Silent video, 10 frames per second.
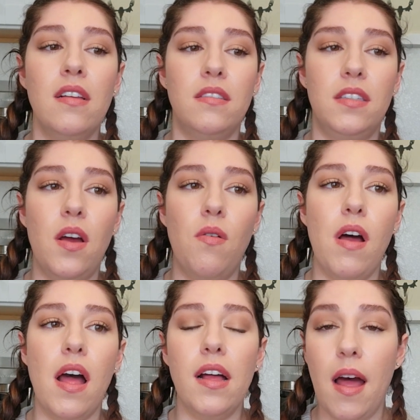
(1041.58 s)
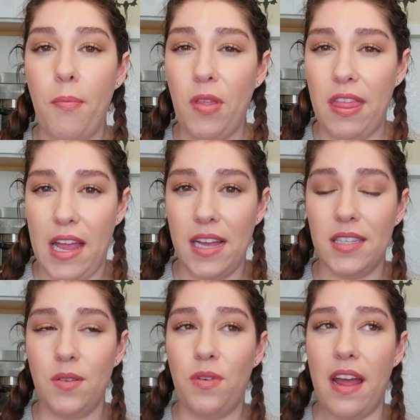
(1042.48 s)
So a couple
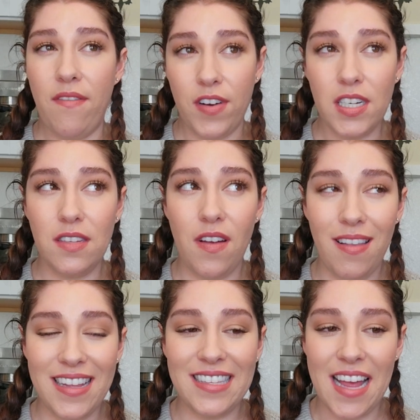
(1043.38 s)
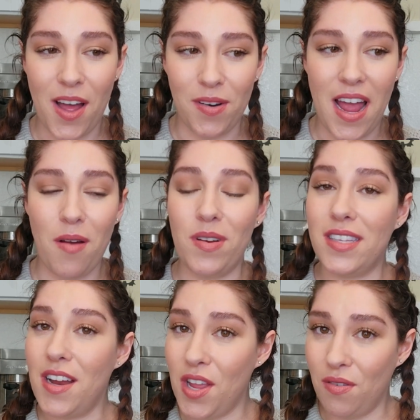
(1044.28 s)
things. When I first found this out, I
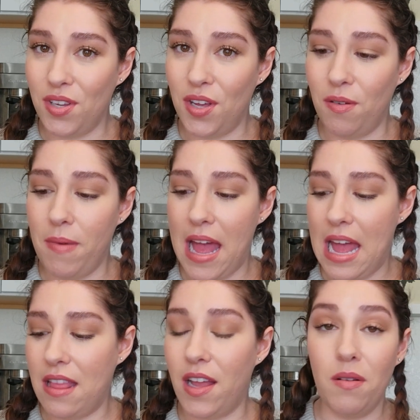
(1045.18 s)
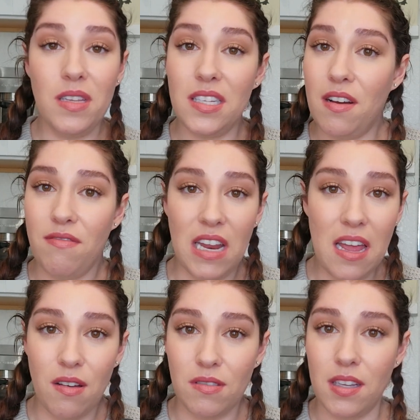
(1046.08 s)
was on YouTube and there was no
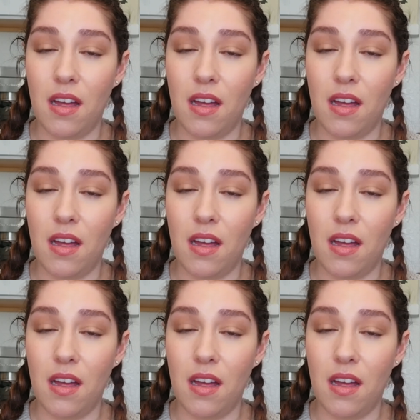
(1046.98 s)
videos